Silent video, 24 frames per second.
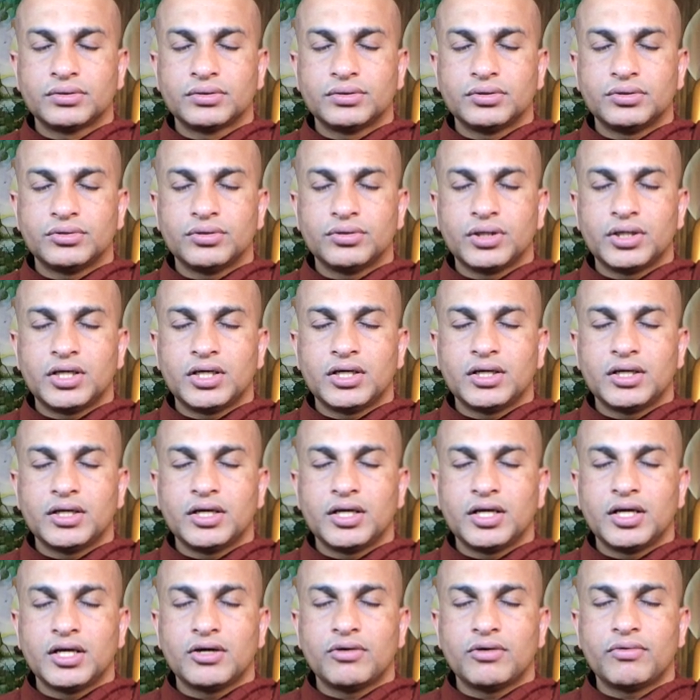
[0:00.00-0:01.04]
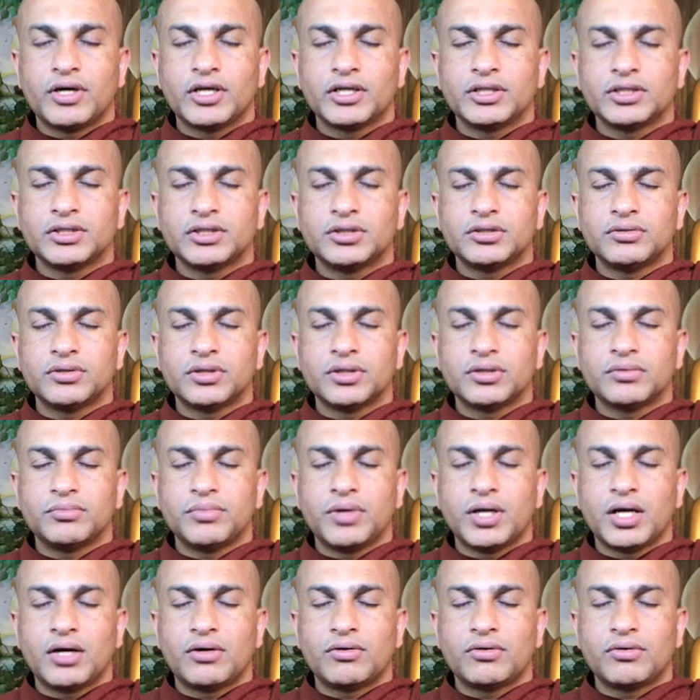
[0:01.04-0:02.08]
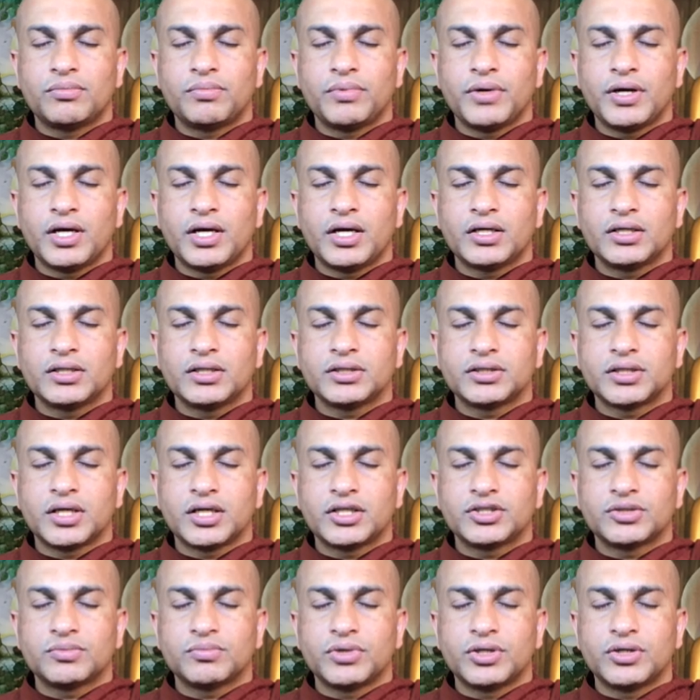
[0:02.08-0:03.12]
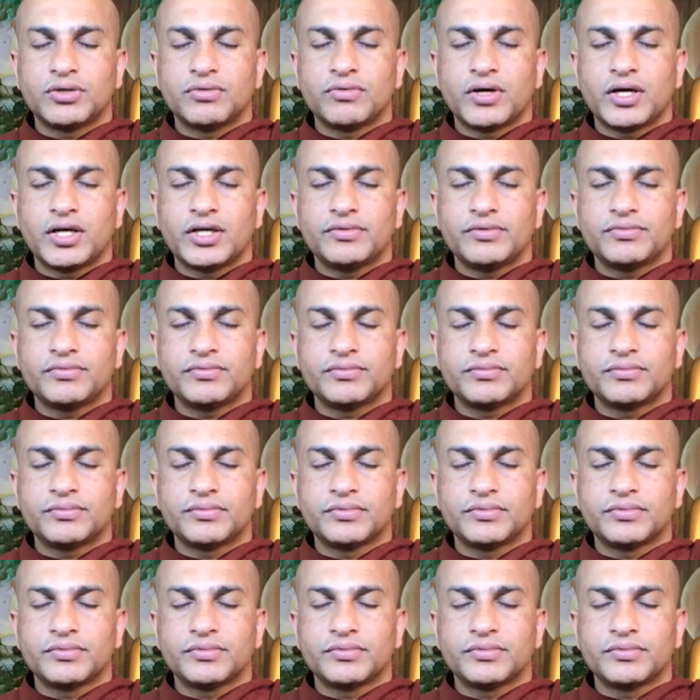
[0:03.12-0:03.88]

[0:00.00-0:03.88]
your dear near ones, your beloved parents, husband, wife,